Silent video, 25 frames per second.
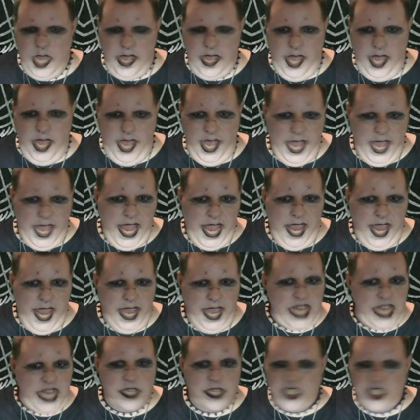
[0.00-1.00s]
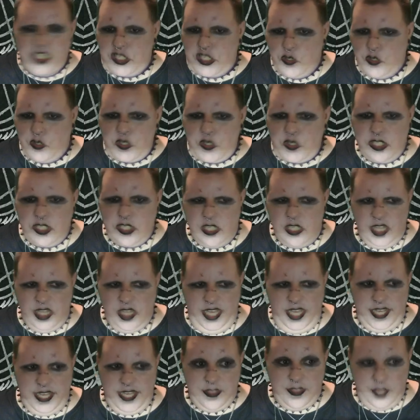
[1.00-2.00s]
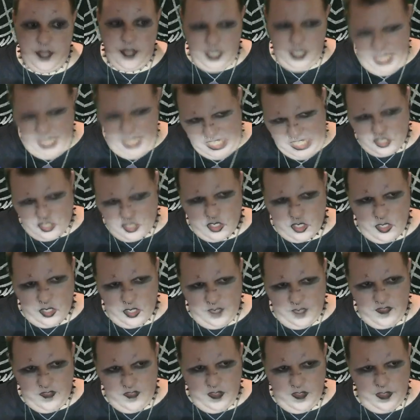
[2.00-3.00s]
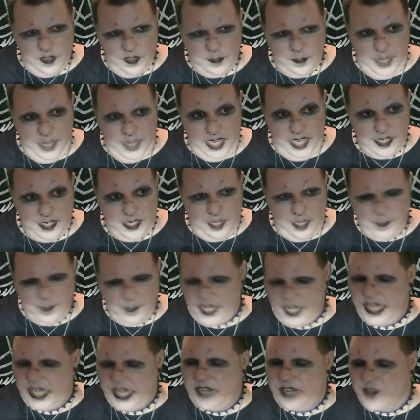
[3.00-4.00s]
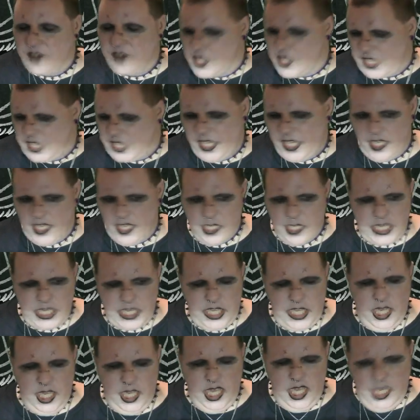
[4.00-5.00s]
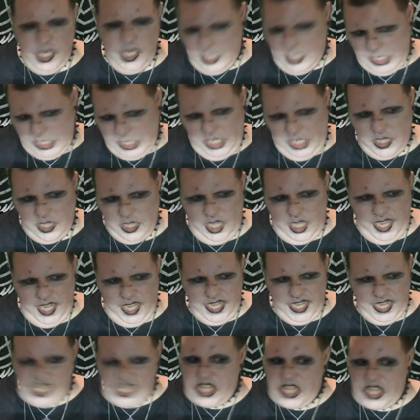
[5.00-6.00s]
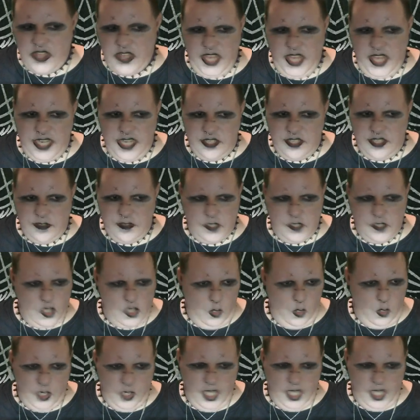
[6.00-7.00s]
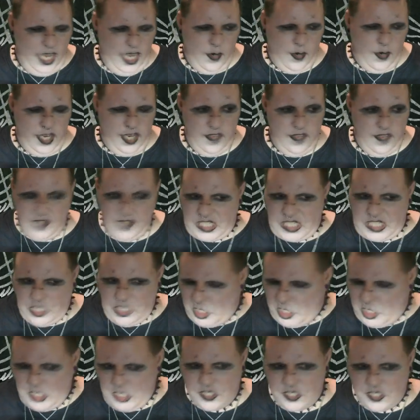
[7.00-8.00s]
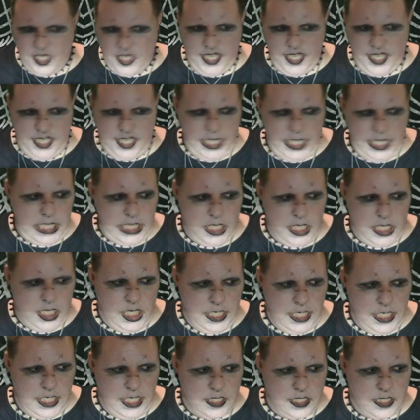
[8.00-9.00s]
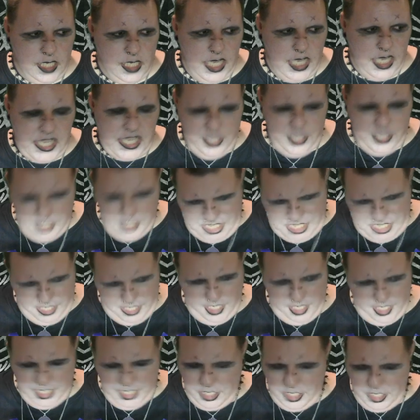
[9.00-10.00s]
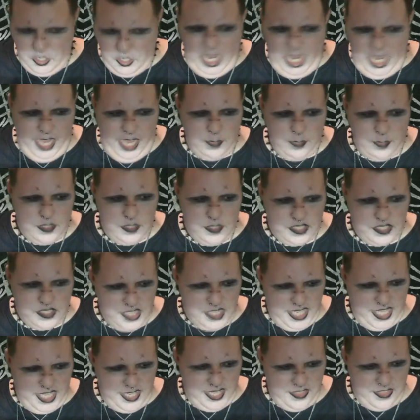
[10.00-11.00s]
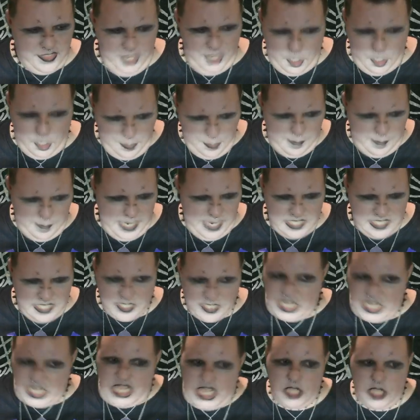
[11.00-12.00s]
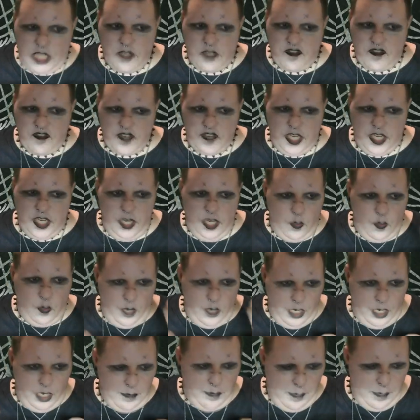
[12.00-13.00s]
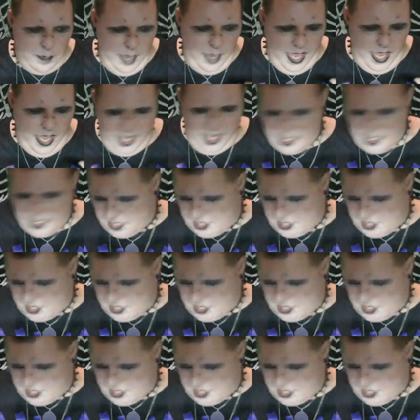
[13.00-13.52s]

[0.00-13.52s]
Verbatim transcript: And due to like the nature of the pandemic and everything, like they don't allow any visitors. Like, you know, I was like there by myself, you know, wearing my mask.